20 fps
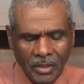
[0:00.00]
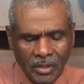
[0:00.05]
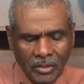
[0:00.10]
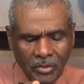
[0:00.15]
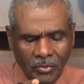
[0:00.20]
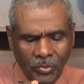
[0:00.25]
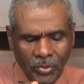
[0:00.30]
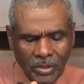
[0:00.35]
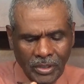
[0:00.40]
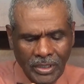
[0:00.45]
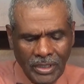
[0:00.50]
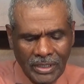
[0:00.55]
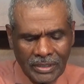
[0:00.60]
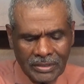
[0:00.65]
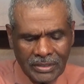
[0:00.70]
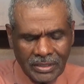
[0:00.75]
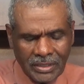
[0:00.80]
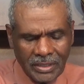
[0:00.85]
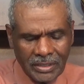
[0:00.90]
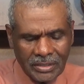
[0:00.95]
The Word of God
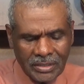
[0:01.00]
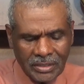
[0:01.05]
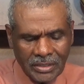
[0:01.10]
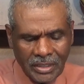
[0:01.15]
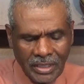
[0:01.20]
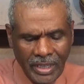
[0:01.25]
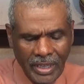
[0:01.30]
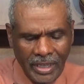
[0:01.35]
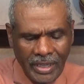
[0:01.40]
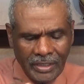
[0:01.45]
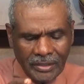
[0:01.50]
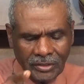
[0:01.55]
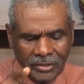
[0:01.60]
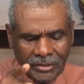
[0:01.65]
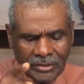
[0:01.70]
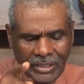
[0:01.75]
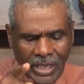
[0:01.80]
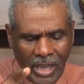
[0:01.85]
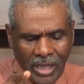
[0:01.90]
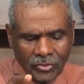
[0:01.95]
says,
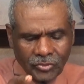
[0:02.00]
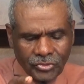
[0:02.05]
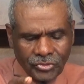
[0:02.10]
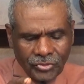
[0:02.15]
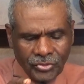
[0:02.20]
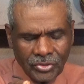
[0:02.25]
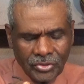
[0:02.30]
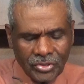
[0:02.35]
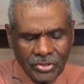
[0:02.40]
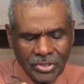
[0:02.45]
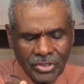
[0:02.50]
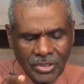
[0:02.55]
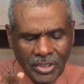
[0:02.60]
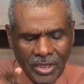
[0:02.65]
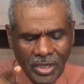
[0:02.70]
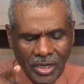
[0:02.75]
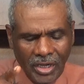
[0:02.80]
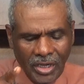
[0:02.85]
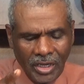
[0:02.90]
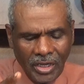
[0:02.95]
"And doctrines
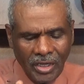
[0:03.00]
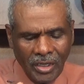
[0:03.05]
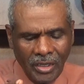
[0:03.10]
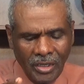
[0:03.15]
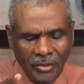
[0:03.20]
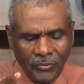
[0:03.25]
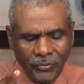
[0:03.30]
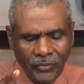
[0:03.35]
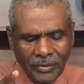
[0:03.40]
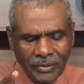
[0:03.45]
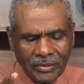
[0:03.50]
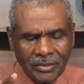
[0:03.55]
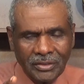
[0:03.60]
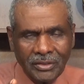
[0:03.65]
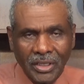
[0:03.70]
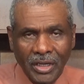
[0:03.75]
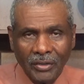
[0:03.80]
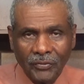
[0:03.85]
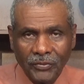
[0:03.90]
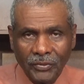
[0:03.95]
of
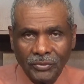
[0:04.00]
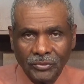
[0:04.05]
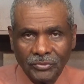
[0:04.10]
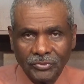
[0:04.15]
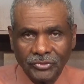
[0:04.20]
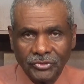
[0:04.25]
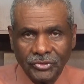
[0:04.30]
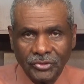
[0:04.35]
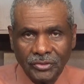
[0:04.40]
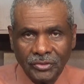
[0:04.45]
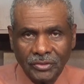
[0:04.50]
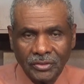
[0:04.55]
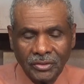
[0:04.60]
devils,